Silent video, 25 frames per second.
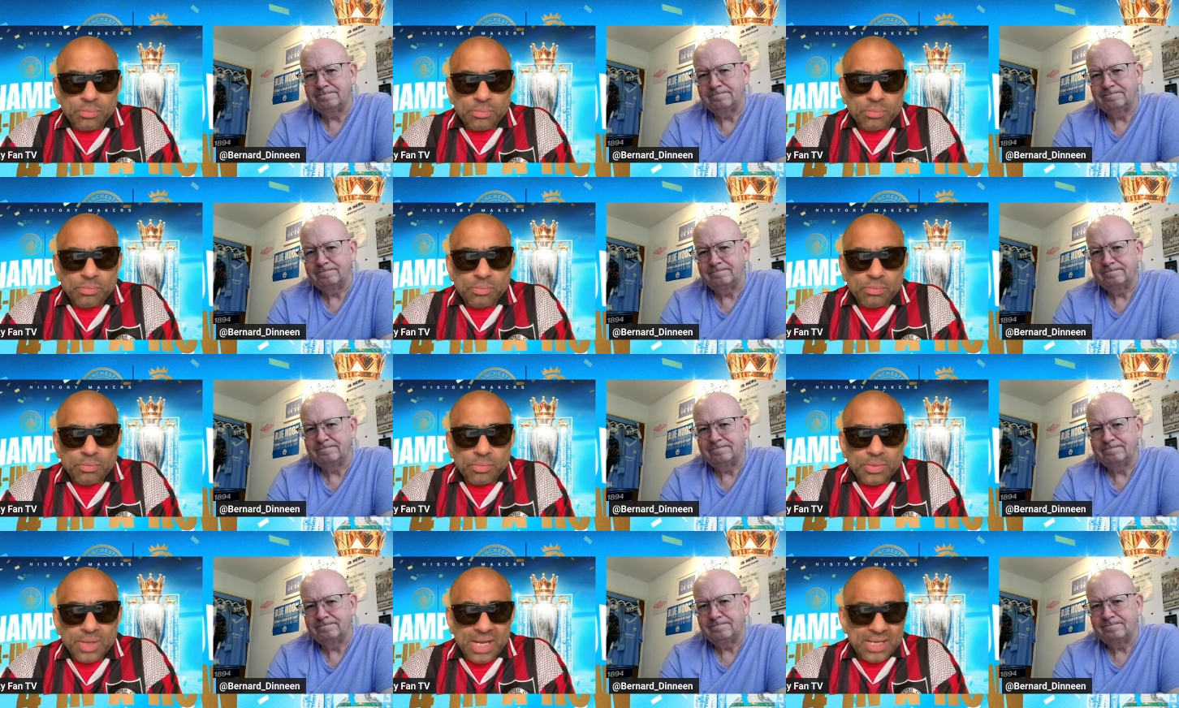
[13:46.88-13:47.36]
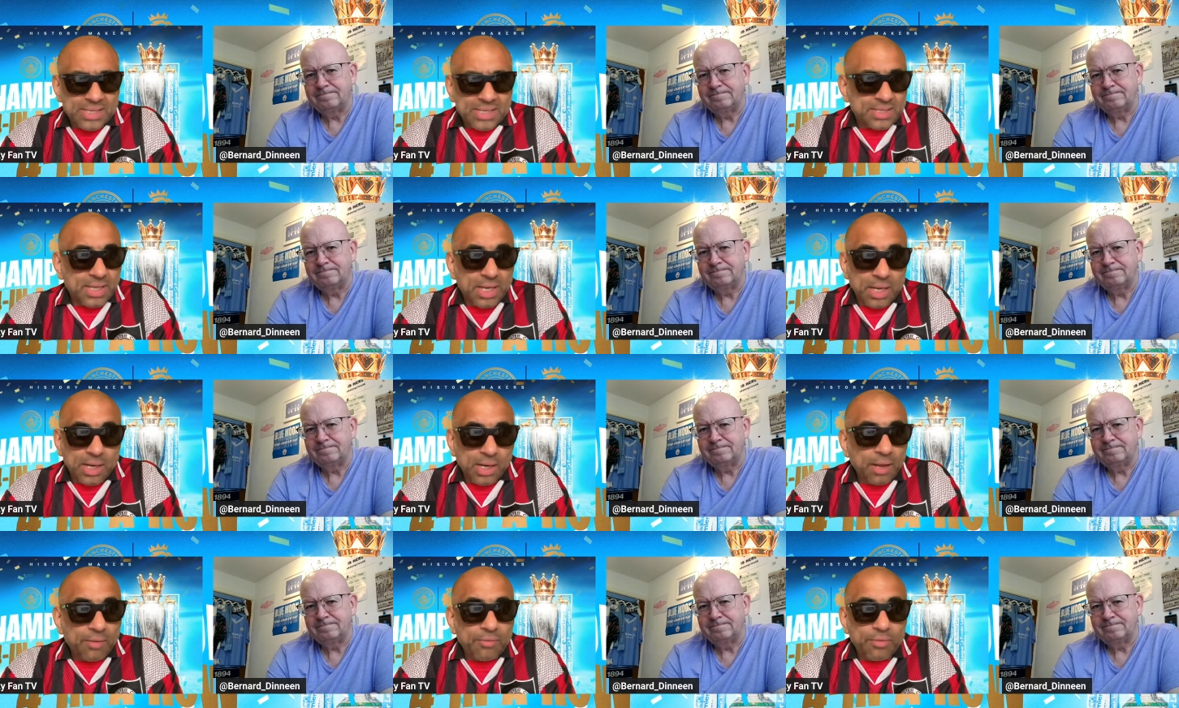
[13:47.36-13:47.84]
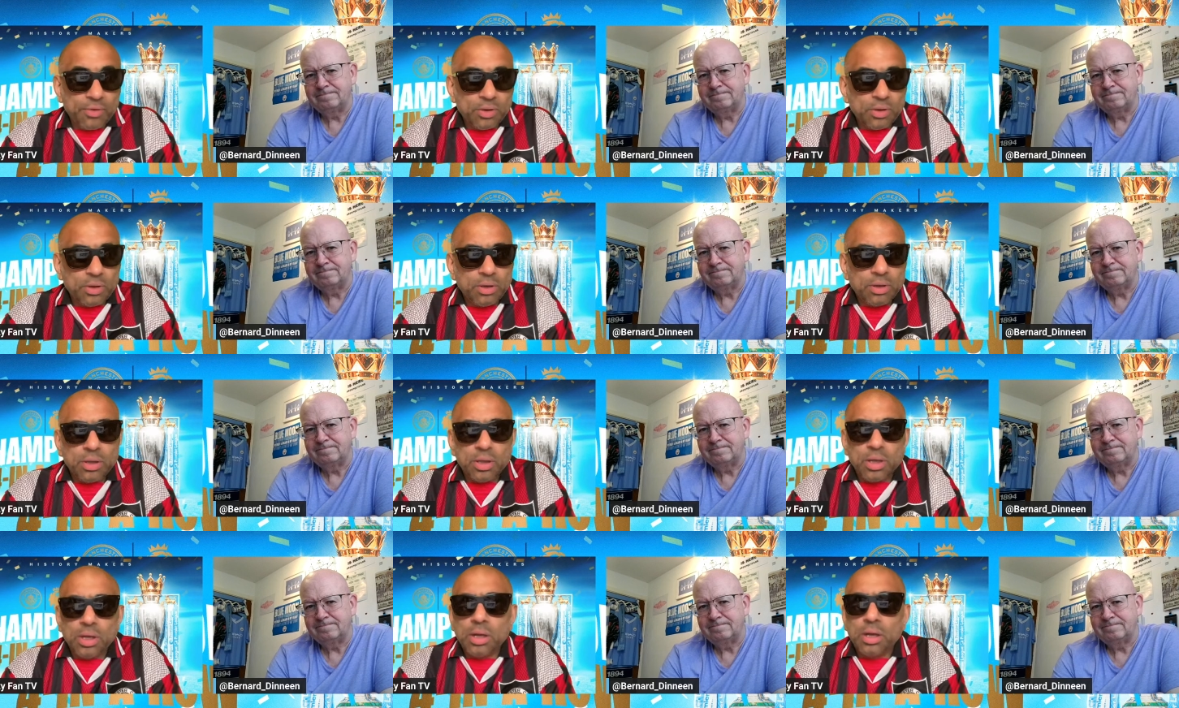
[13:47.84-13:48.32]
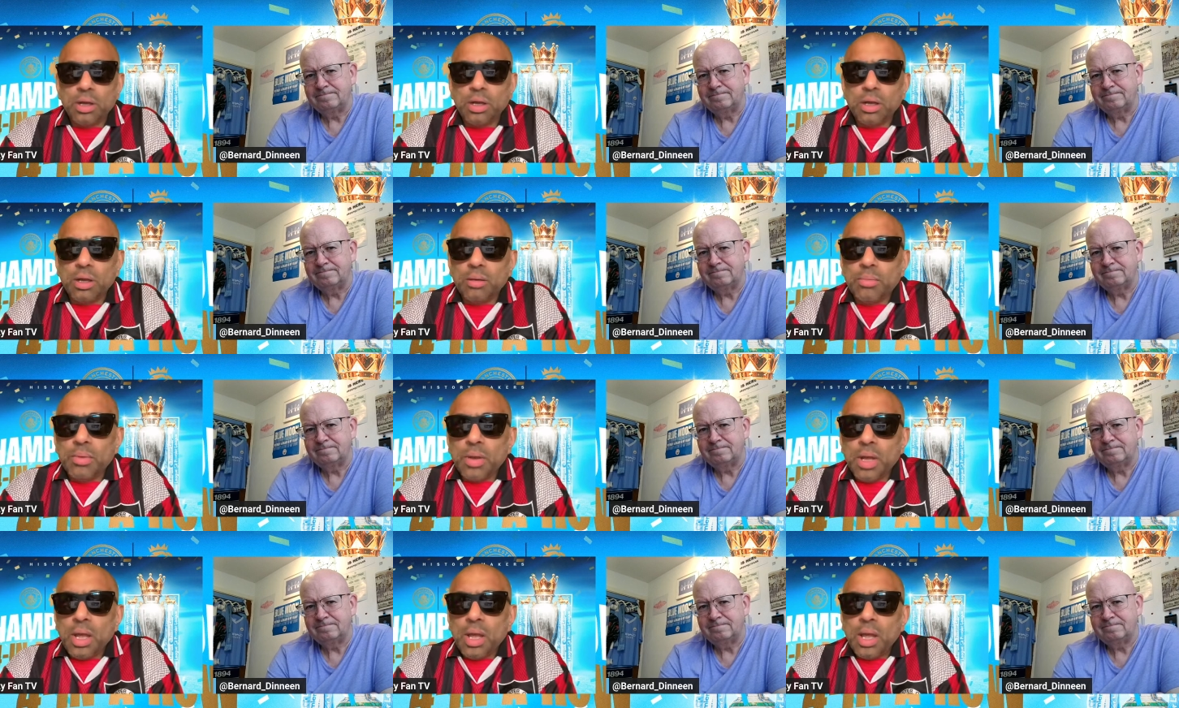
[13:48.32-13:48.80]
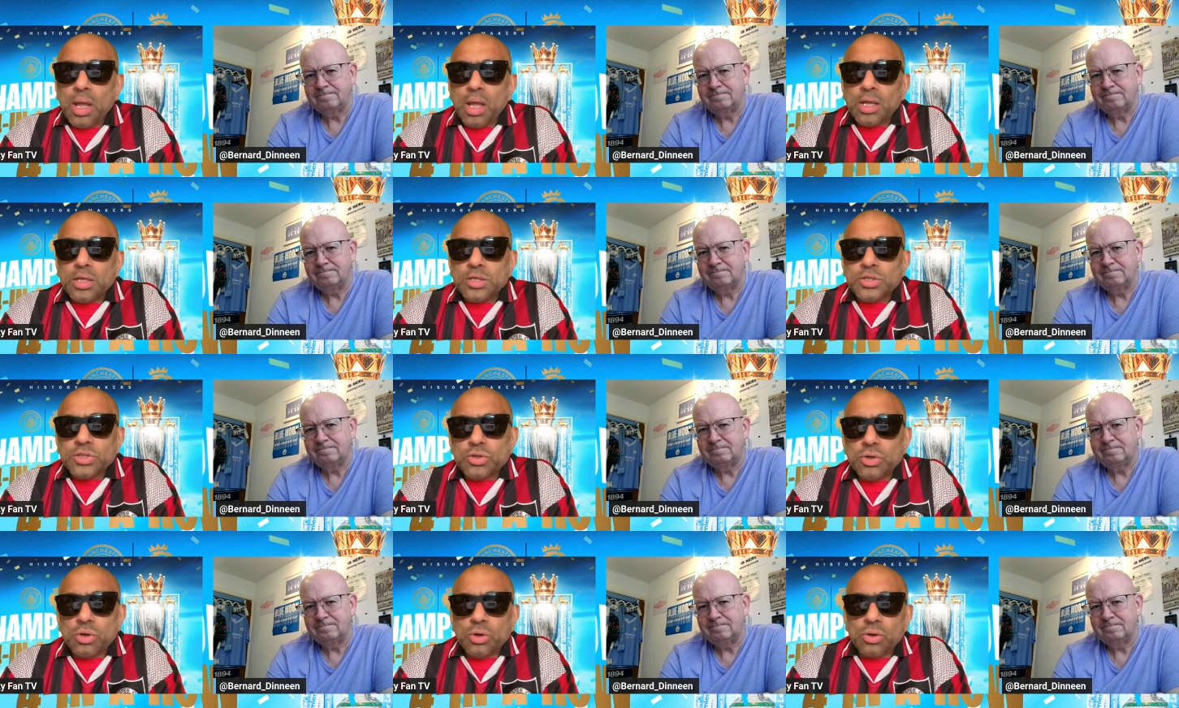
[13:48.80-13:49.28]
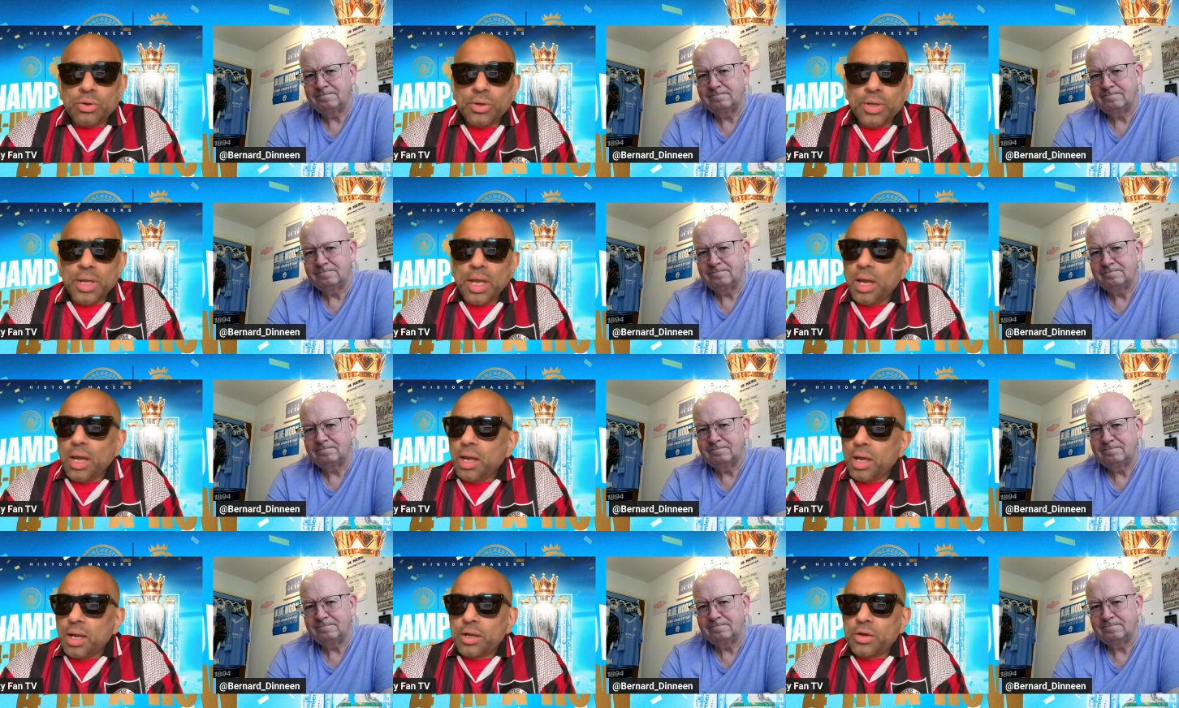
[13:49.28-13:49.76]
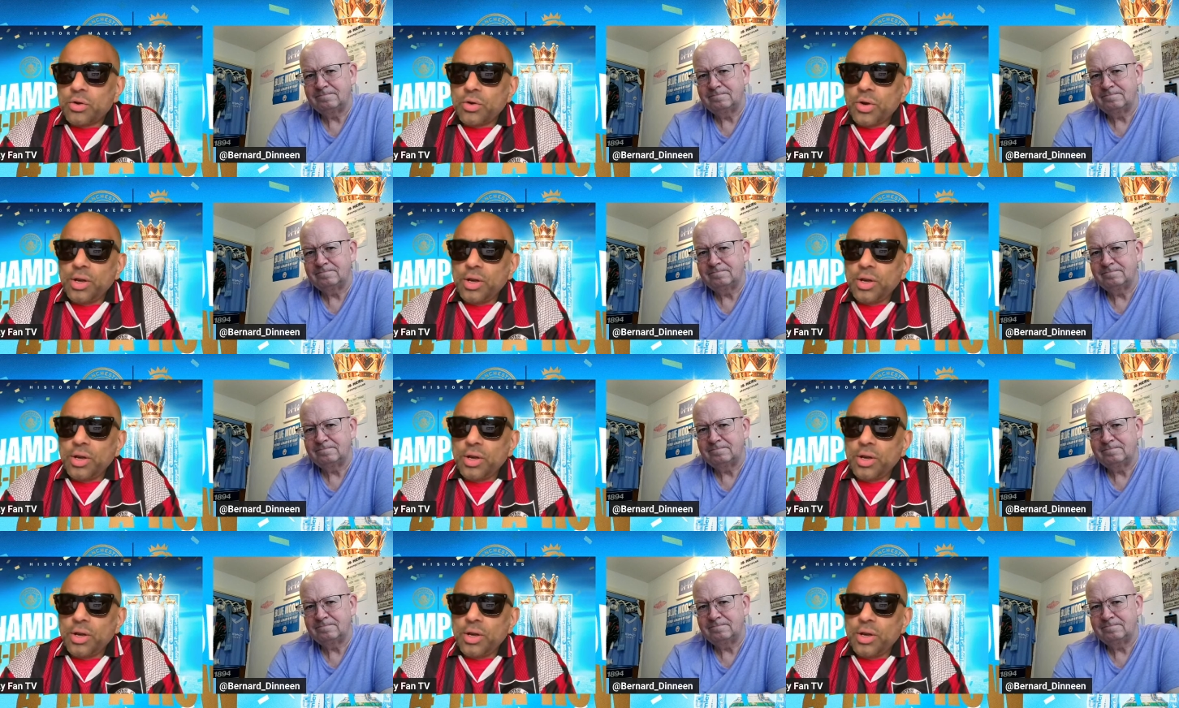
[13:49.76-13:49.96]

Speaker 1: That's their level. So, yeah, I agree.